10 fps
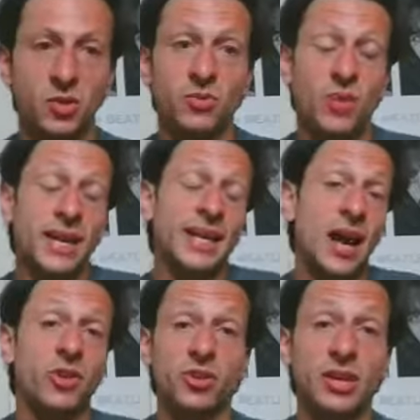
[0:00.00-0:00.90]
But right
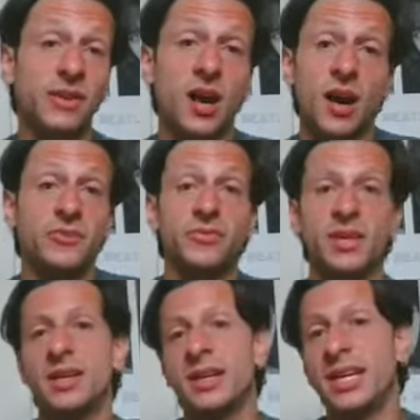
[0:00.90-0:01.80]
now, you're giving off
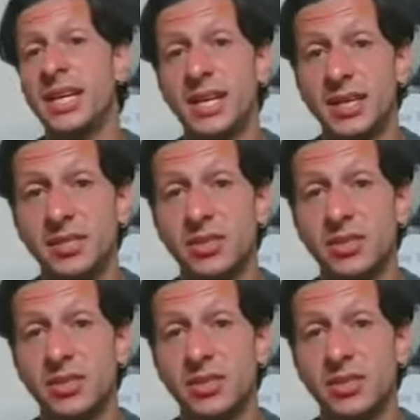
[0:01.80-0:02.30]
neediness.